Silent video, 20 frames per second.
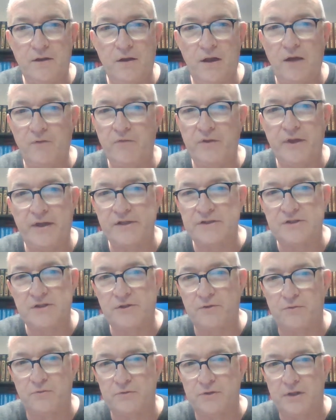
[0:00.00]
Everything is
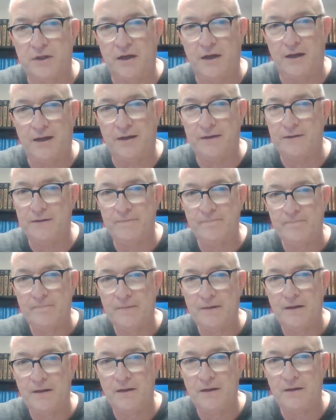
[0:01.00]
little to God.
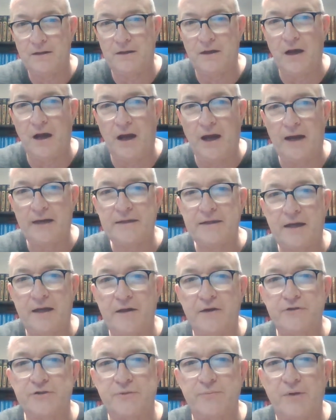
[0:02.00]
God
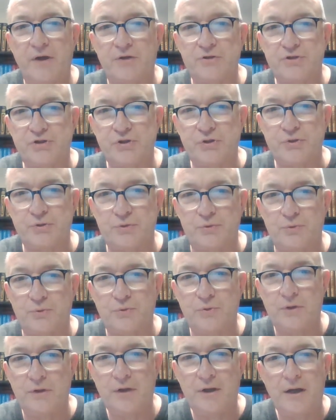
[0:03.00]
cares about
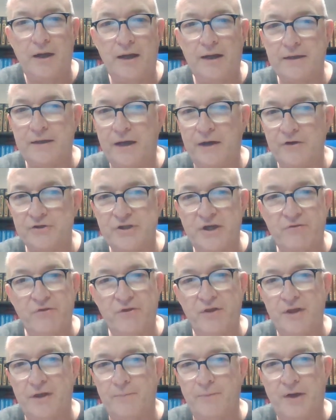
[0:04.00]
you and cares
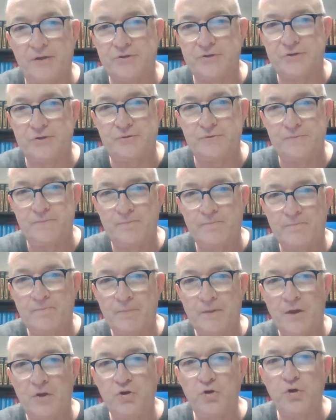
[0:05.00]
everything about you.
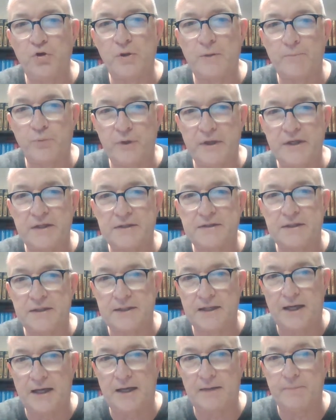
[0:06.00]
You can bring it to
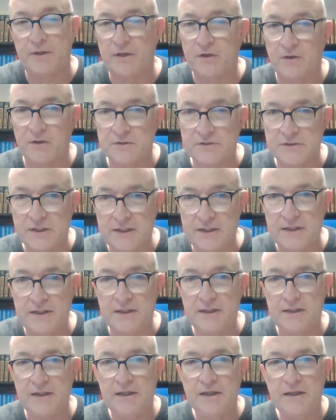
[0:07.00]
God because
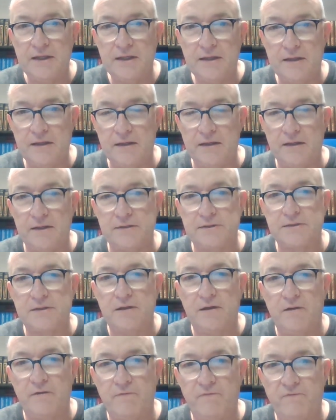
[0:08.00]
He is
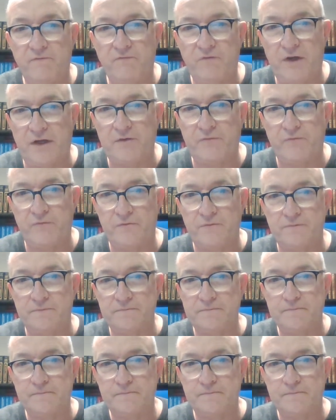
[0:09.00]
faithful.